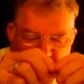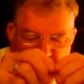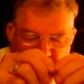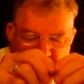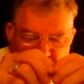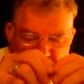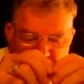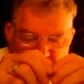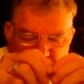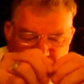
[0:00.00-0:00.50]

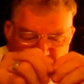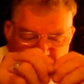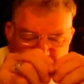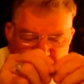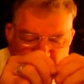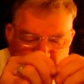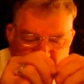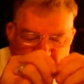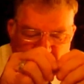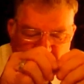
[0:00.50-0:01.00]
in the
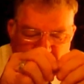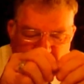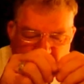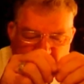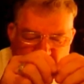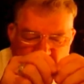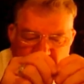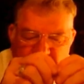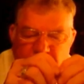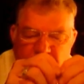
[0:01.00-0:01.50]
sight
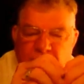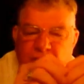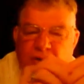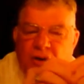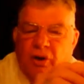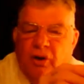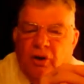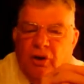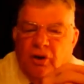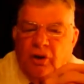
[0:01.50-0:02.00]
of
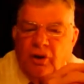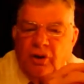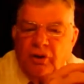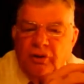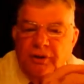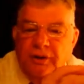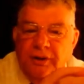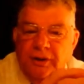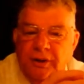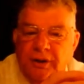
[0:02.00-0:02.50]

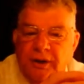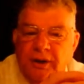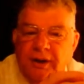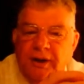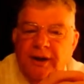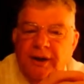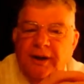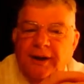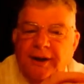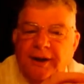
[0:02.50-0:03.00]
God
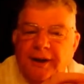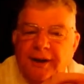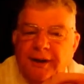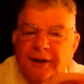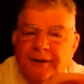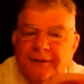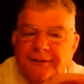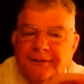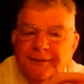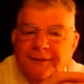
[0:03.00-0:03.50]

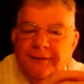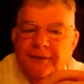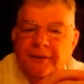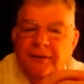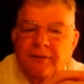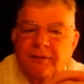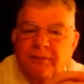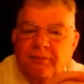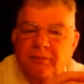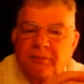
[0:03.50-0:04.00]
and
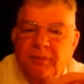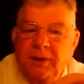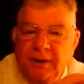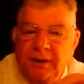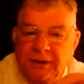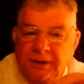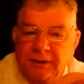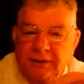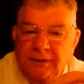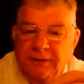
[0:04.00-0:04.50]

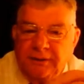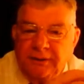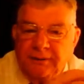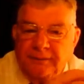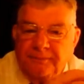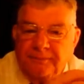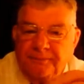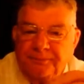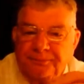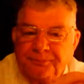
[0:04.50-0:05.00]
man.
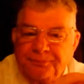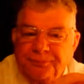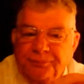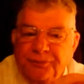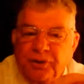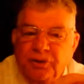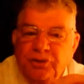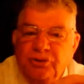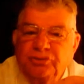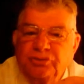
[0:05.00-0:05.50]

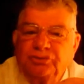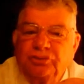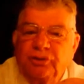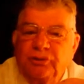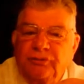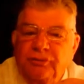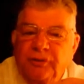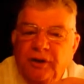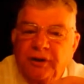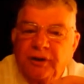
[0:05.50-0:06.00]
You
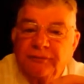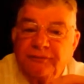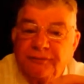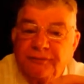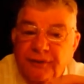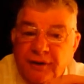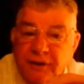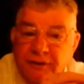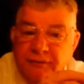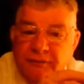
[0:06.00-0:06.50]
shall find
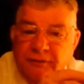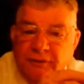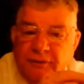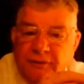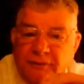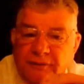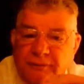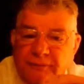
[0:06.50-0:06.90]
favor.